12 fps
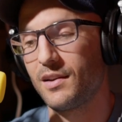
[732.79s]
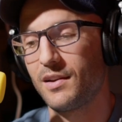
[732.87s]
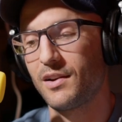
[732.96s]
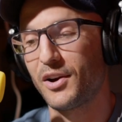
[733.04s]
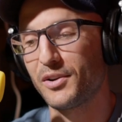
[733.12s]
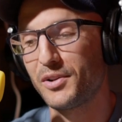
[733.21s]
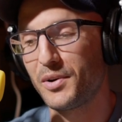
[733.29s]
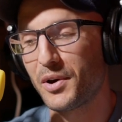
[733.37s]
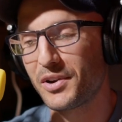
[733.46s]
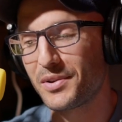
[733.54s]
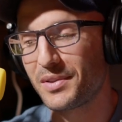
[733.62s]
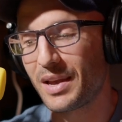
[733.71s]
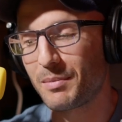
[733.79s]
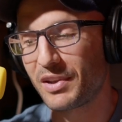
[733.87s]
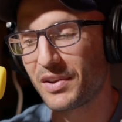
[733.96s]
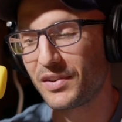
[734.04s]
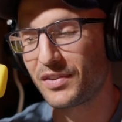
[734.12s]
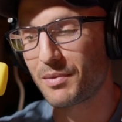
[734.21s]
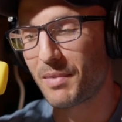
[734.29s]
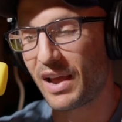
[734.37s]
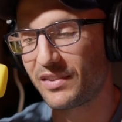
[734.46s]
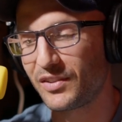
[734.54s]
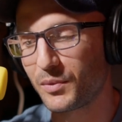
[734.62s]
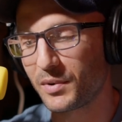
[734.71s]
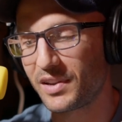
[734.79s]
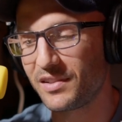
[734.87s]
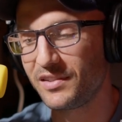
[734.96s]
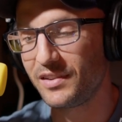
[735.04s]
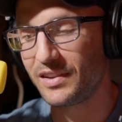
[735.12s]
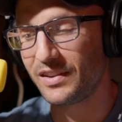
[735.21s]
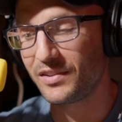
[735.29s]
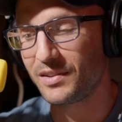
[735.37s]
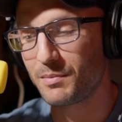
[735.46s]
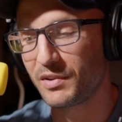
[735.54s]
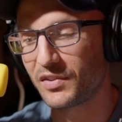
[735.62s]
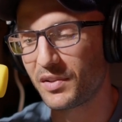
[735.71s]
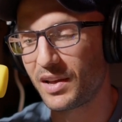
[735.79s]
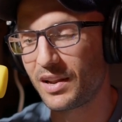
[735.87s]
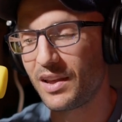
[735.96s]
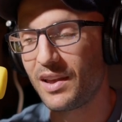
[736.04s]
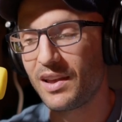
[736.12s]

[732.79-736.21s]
Harlow argued that because the masses were easily misled,